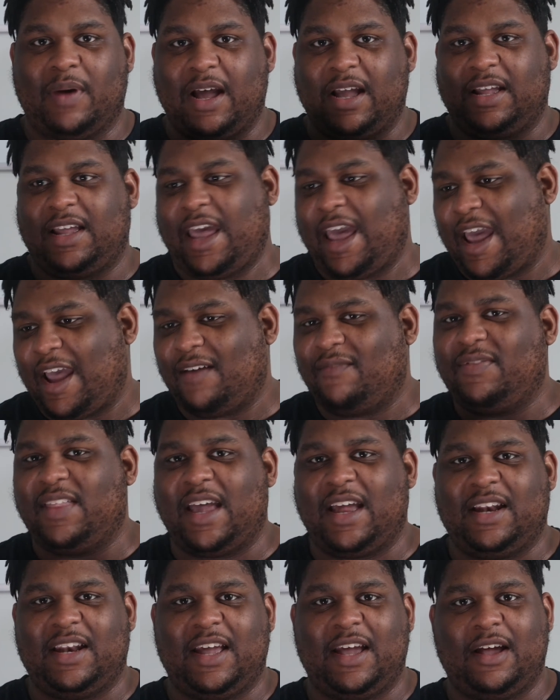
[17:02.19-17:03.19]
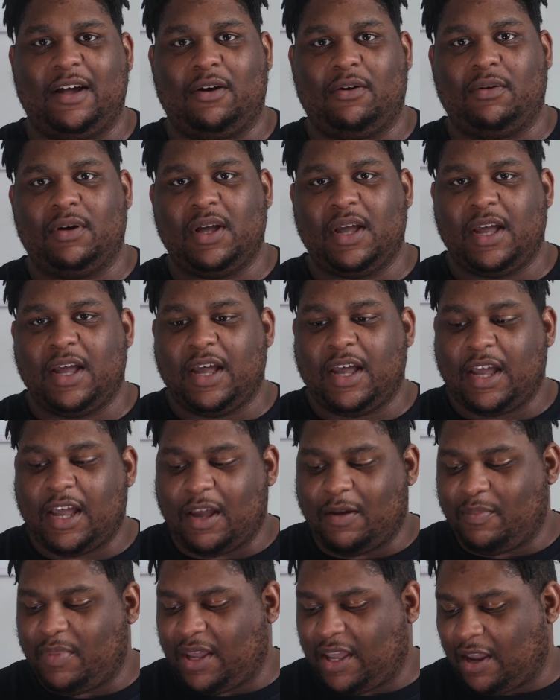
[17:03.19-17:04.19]
I have that now.
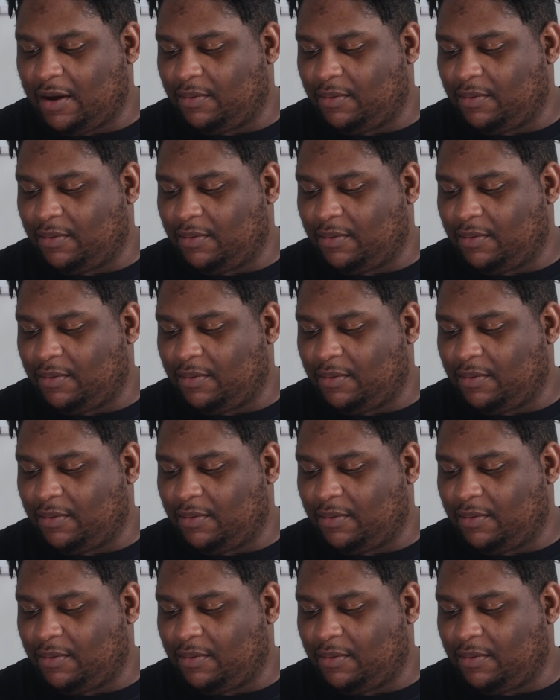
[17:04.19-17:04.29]
And being